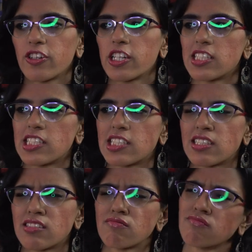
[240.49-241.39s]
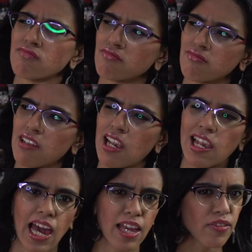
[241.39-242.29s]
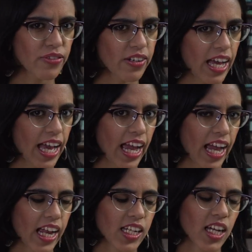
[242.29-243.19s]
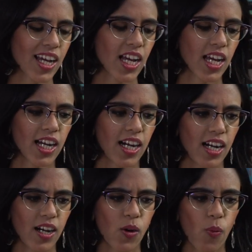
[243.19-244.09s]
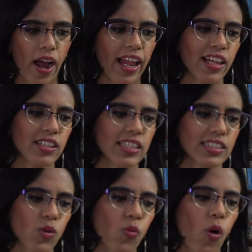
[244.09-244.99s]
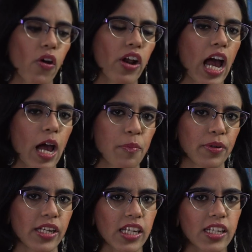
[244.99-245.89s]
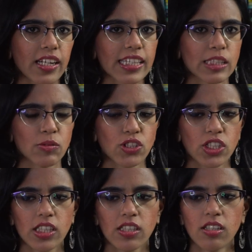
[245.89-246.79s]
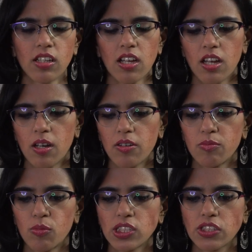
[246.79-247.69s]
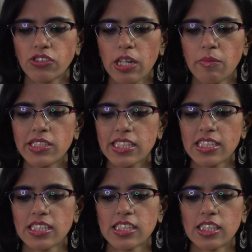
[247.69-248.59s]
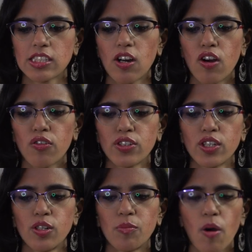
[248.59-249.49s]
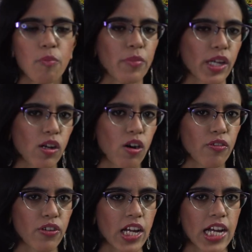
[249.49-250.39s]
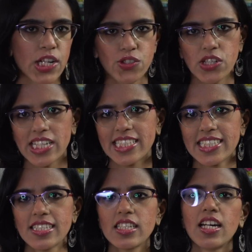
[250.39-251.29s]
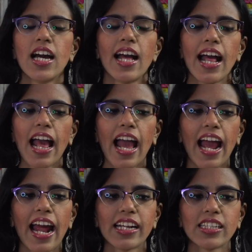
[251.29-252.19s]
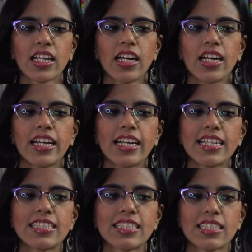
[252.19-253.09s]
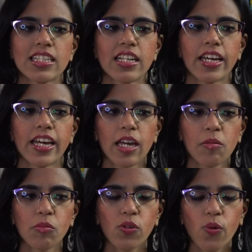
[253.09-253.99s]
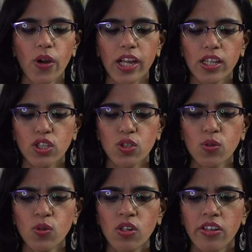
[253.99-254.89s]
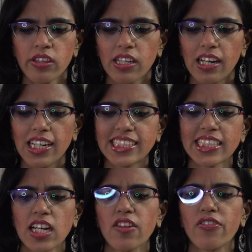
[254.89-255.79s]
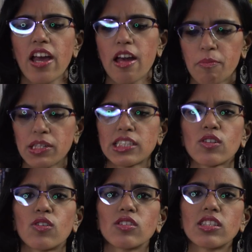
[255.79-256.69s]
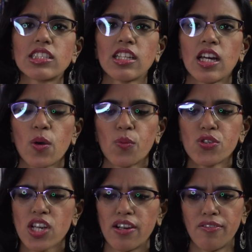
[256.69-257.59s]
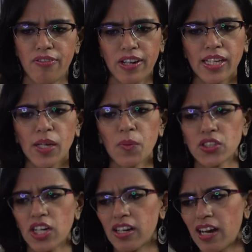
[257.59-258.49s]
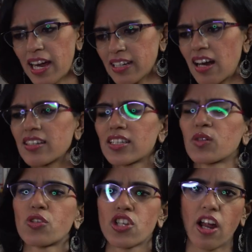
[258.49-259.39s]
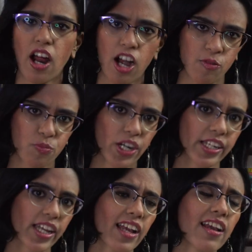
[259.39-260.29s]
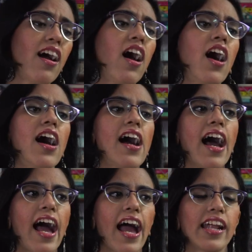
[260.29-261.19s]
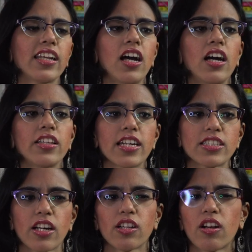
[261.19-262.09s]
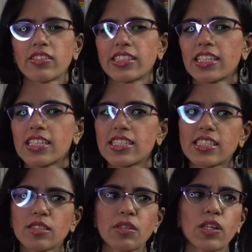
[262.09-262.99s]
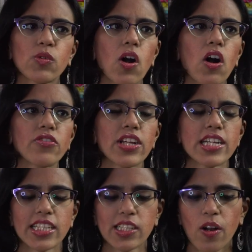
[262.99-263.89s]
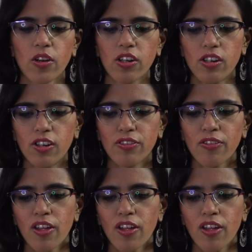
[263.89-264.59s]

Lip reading: his life, and while there's a war happening, especially the most famous incident of the bombing of Dresden, and it's him going through a set of episodes which are funny, which are lighthearted, which are heartbreaking, and there's a lot of cynicism involved, there's a lot of